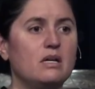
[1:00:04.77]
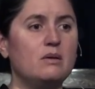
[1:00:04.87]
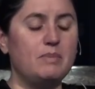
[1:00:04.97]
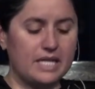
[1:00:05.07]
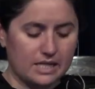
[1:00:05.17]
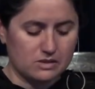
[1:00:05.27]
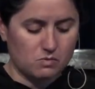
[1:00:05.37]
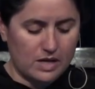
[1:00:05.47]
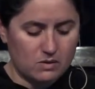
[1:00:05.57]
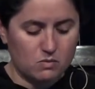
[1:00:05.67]
Because
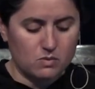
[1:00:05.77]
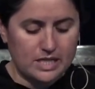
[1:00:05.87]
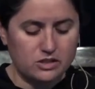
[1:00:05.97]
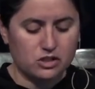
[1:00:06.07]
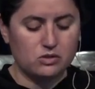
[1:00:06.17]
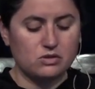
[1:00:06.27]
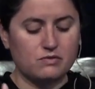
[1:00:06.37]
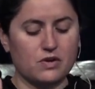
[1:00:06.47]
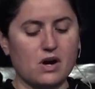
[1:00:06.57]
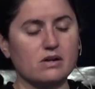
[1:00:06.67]
when we choose
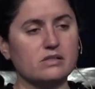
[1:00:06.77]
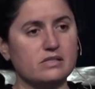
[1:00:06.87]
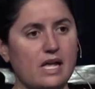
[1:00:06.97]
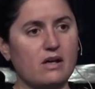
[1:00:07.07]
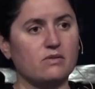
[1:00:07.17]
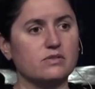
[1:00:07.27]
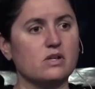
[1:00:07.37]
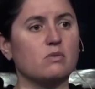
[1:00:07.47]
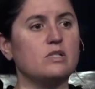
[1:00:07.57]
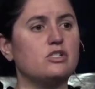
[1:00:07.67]
for ourselves
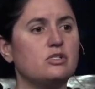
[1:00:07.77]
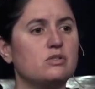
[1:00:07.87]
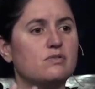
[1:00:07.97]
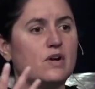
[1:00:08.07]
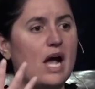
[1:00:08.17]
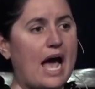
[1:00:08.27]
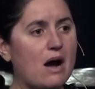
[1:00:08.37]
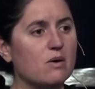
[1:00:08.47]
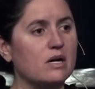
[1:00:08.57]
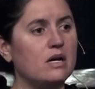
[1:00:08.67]
or we choose for
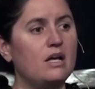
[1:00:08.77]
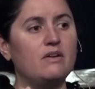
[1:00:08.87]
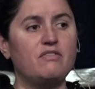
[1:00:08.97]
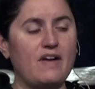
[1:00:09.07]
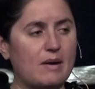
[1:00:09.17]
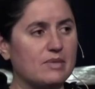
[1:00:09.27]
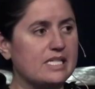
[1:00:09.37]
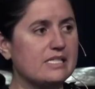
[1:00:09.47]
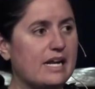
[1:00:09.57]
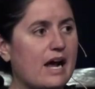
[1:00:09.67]
our
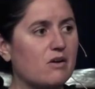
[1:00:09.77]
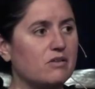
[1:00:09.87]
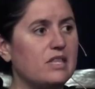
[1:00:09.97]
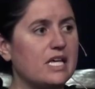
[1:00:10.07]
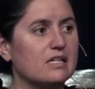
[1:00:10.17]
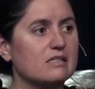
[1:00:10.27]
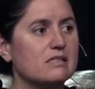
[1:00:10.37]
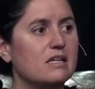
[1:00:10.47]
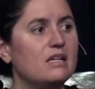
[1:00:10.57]
families and our things,